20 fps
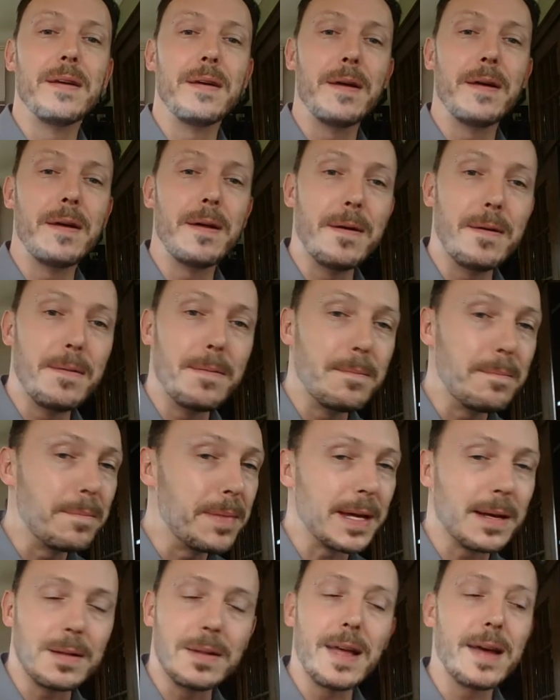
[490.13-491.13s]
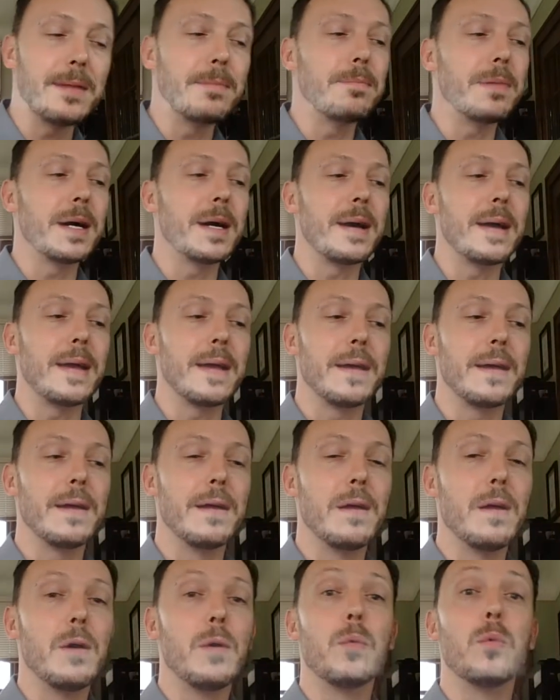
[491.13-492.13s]
uh, being led by
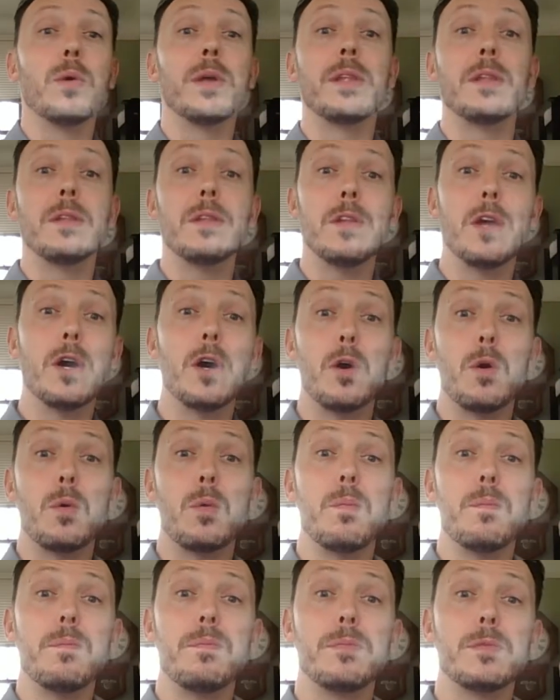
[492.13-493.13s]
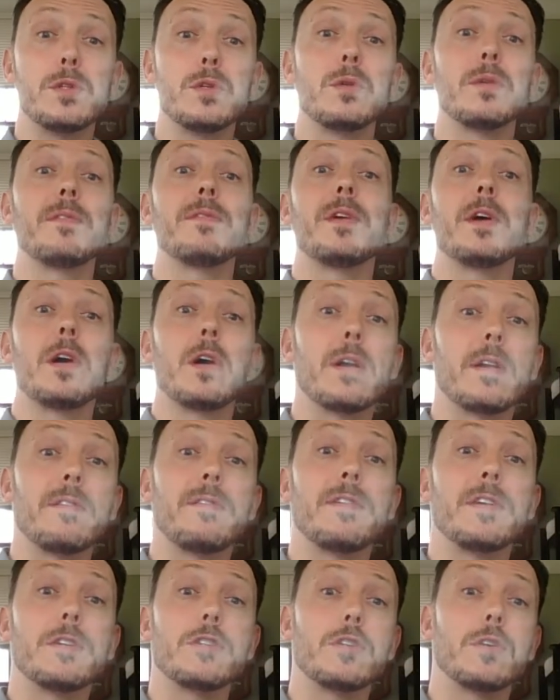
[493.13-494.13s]
with no sort of
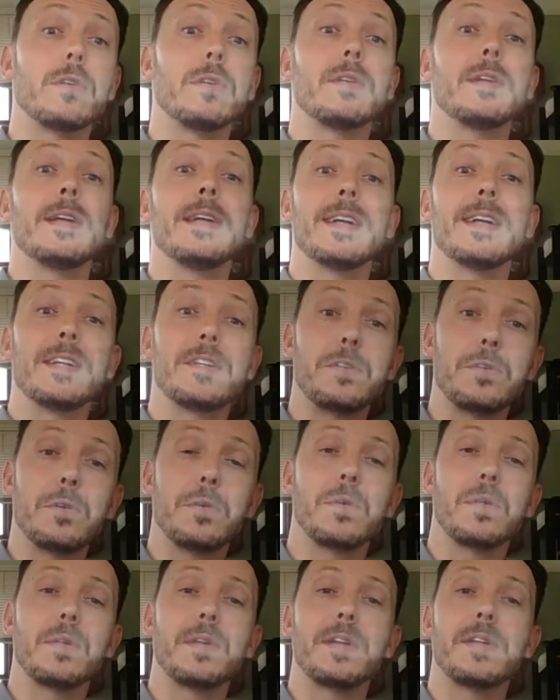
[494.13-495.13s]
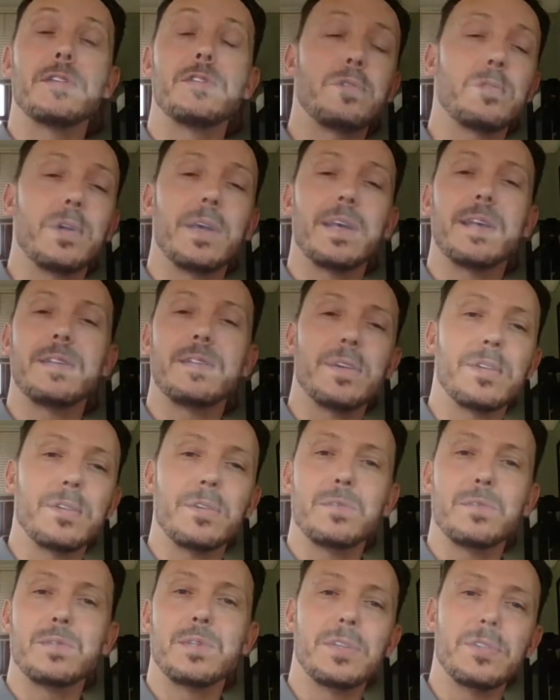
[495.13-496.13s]
artificial external constraint on
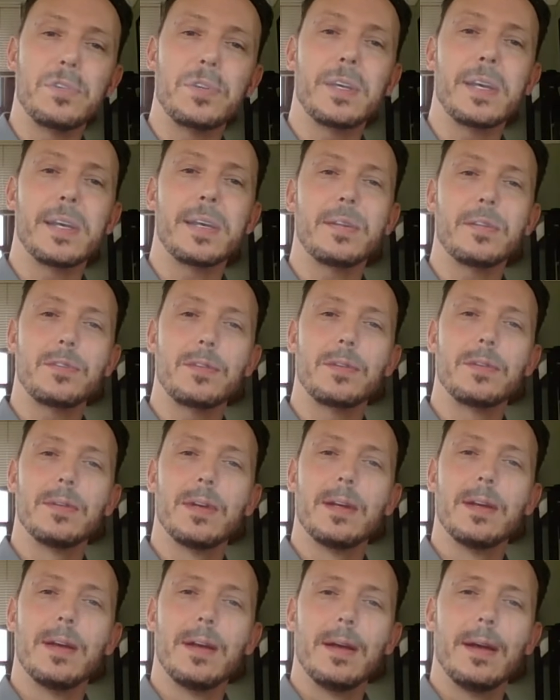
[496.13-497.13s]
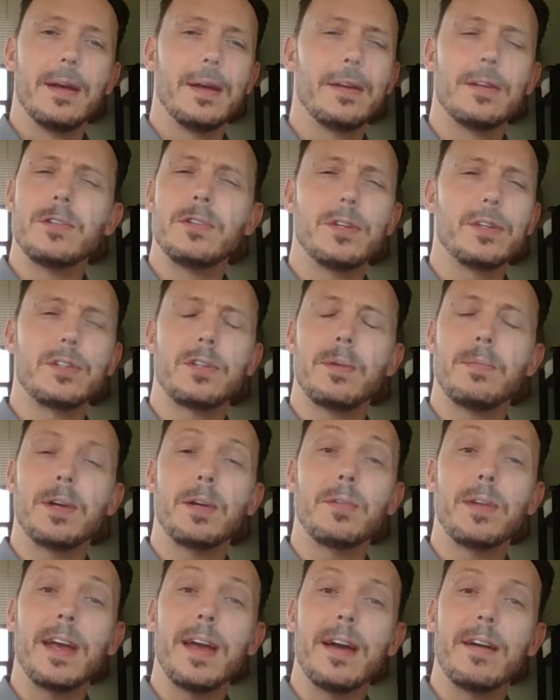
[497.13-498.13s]
those desires just
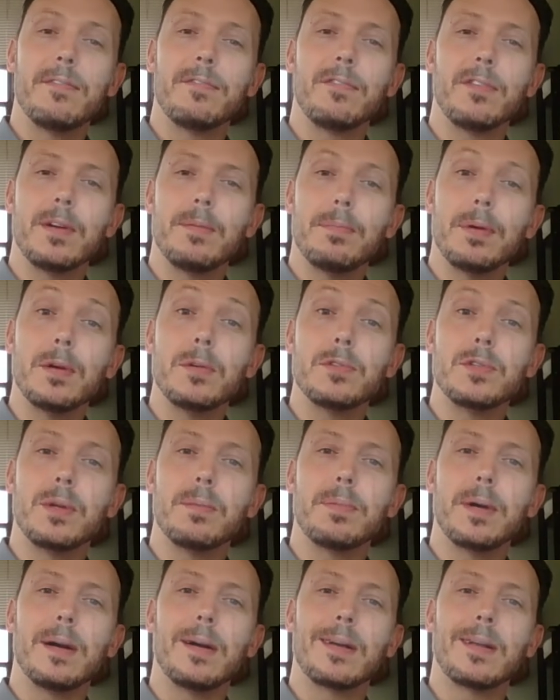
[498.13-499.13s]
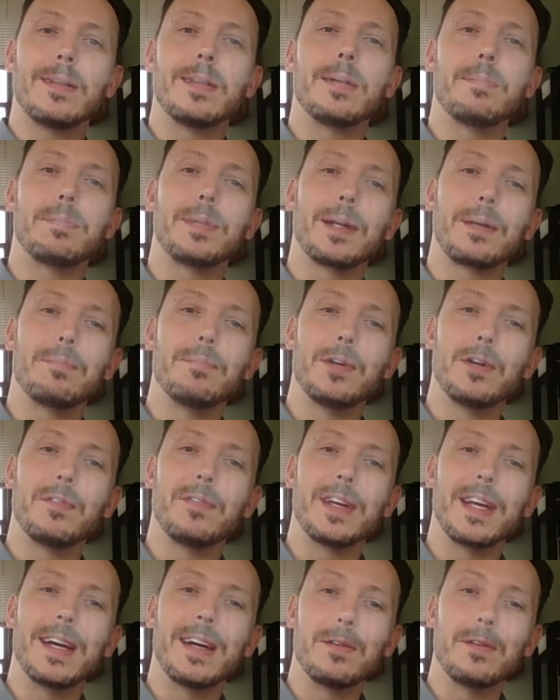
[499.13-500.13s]
about every post-apocalyptic
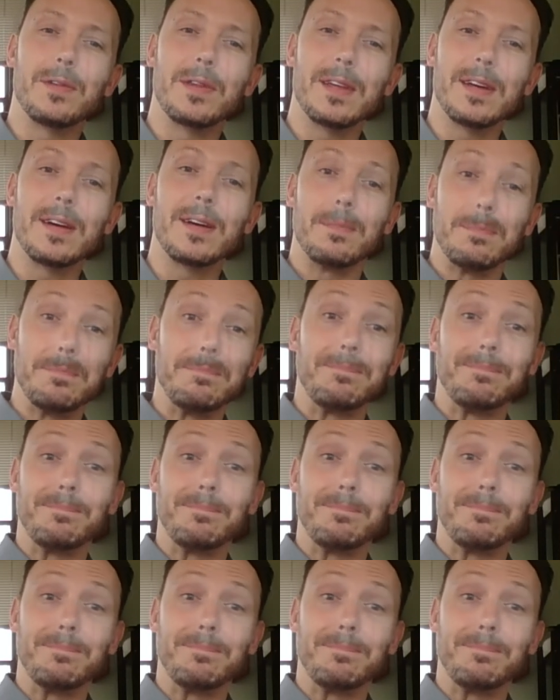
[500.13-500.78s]
movie out there